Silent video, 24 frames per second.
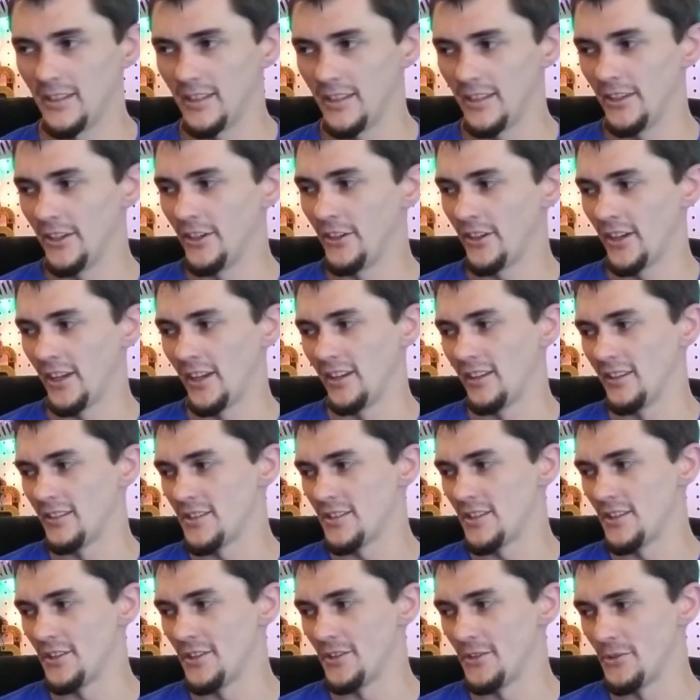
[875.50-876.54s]
Okay,
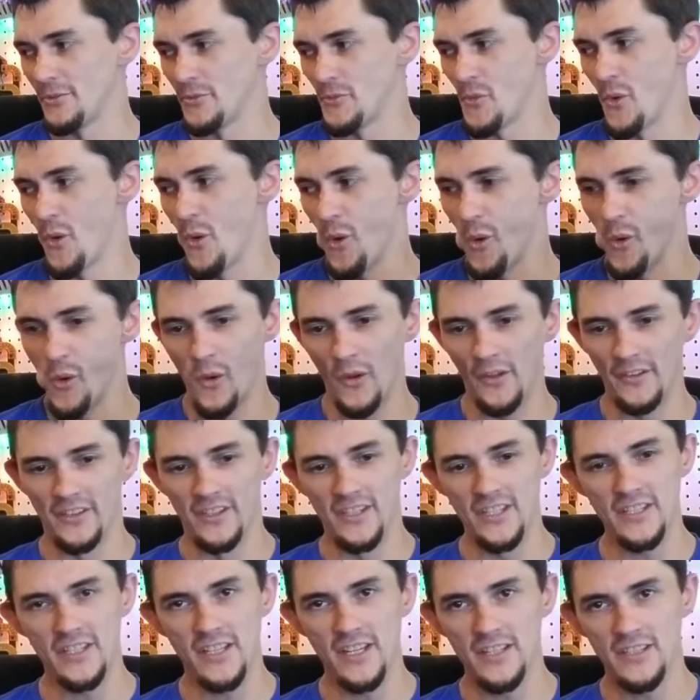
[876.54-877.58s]
so
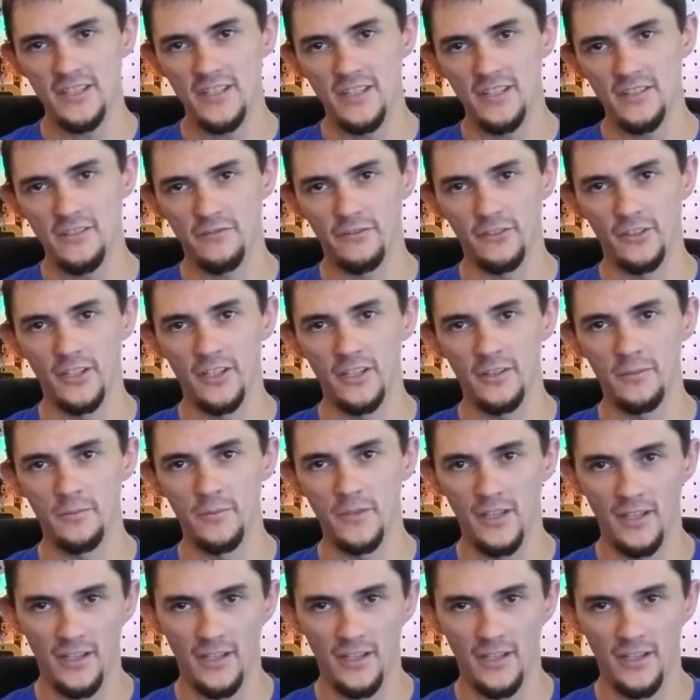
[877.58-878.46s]
this gets us from,